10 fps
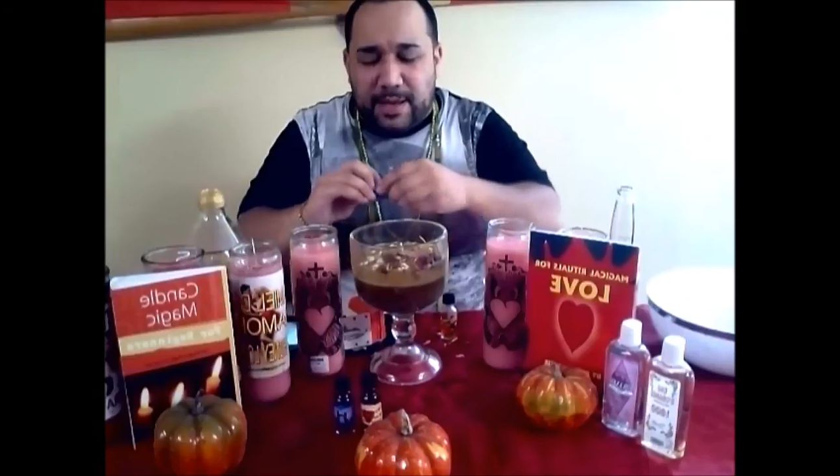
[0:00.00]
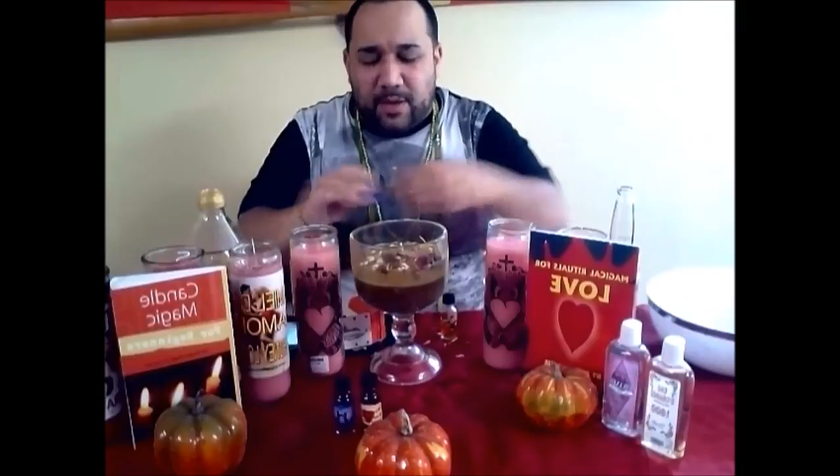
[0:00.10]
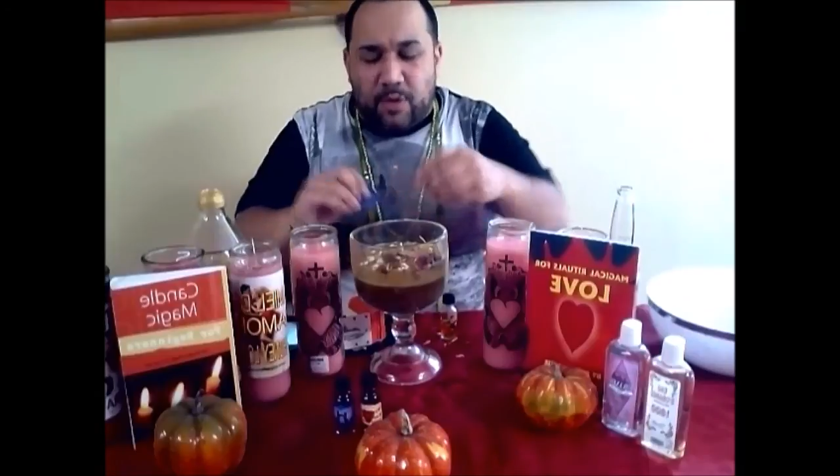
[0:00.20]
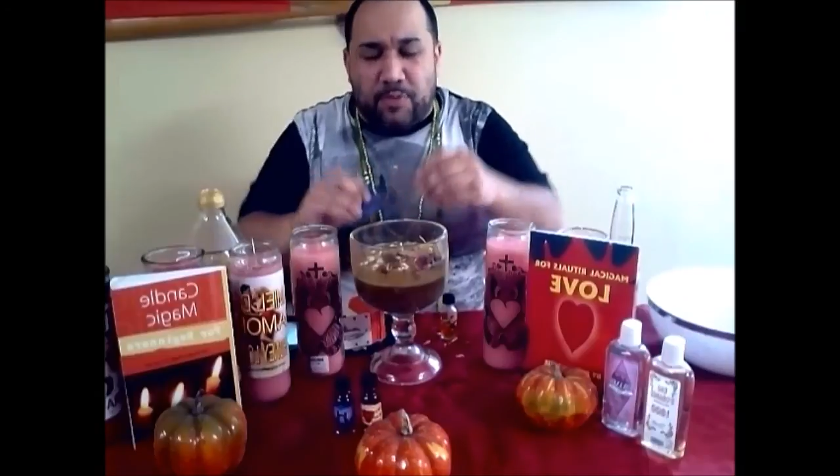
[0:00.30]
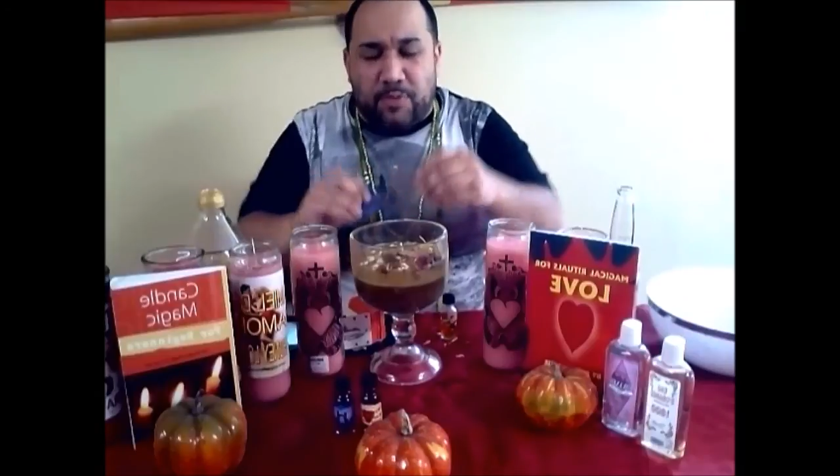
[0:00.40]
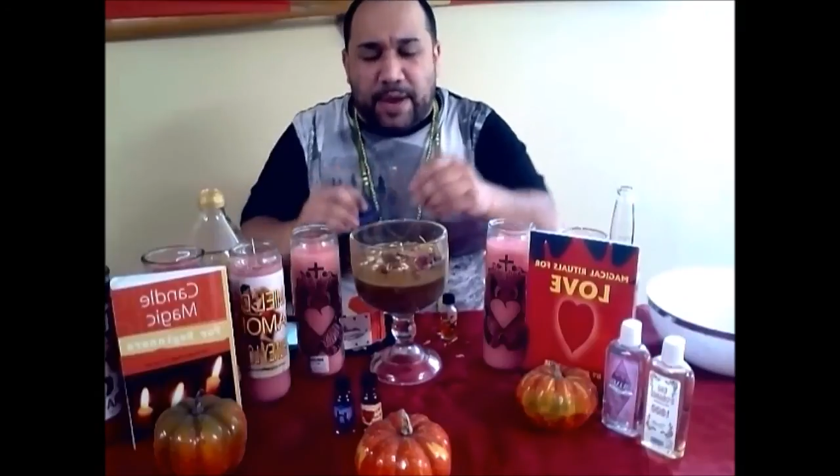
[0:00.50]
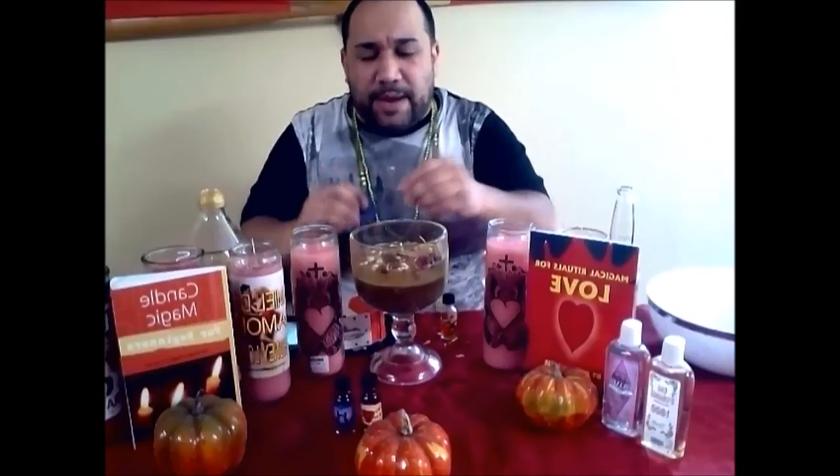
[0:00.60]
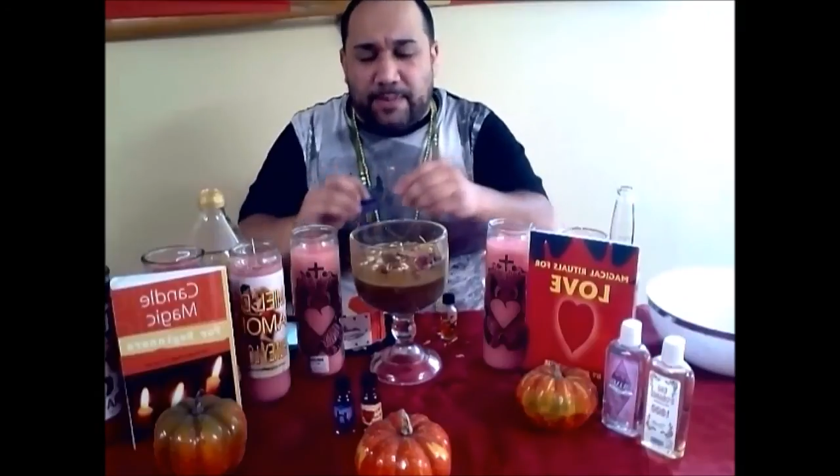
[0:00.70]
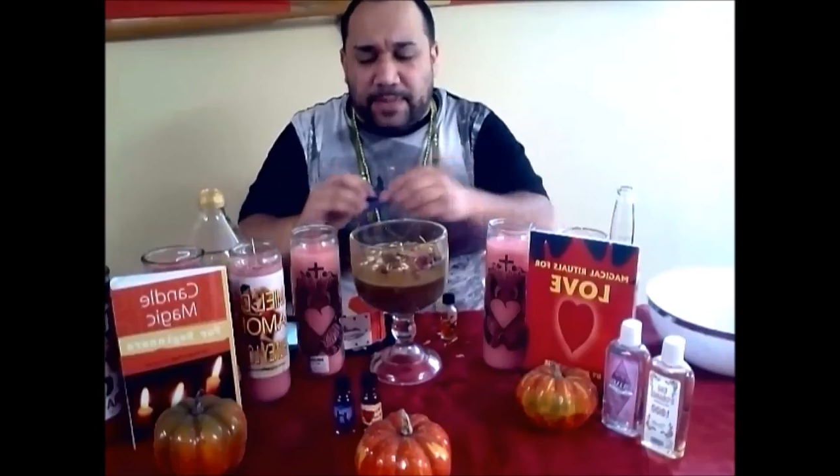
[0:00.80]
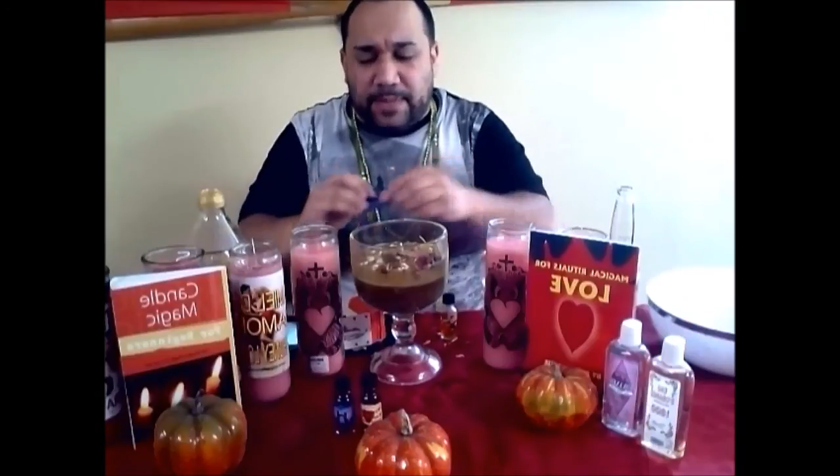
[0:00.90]
or praying
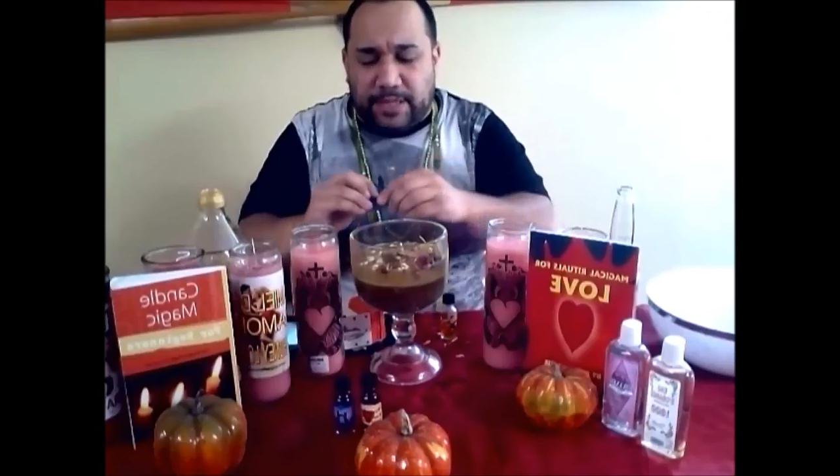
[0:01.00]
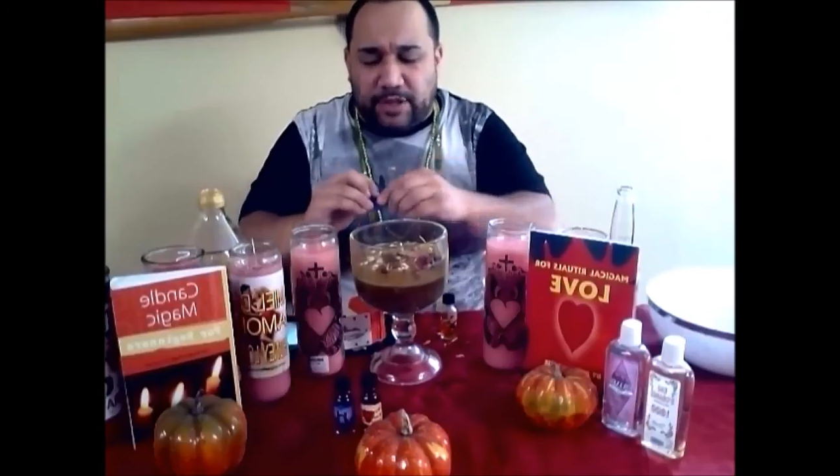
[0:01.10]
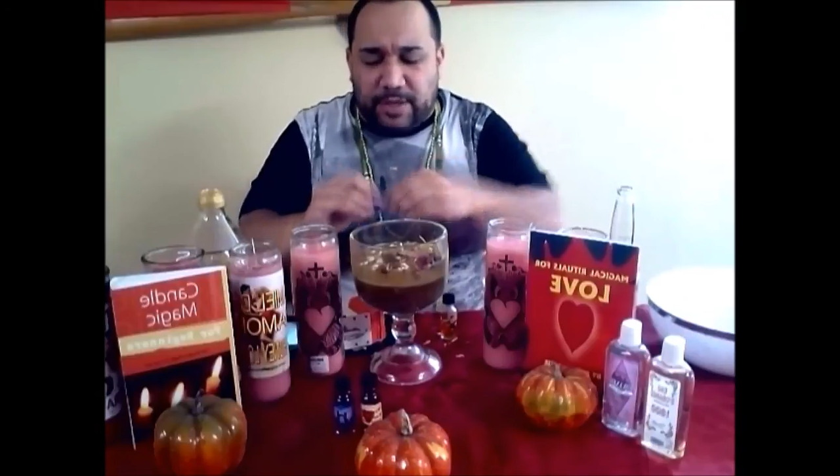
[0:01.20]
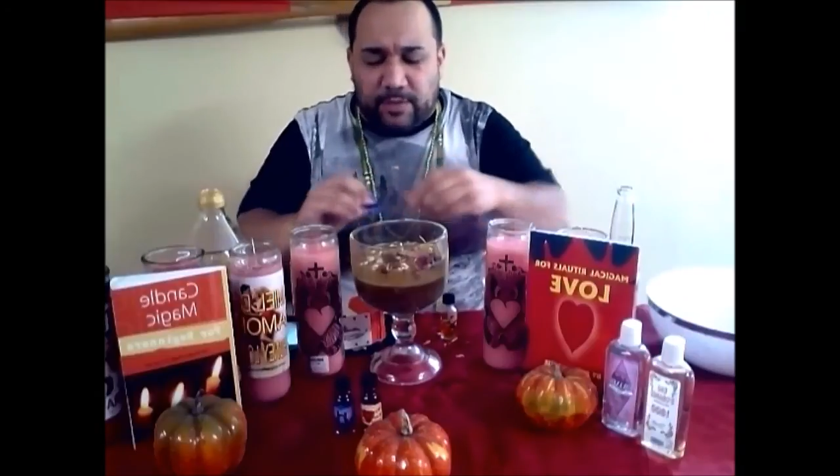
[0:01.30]
and petitioning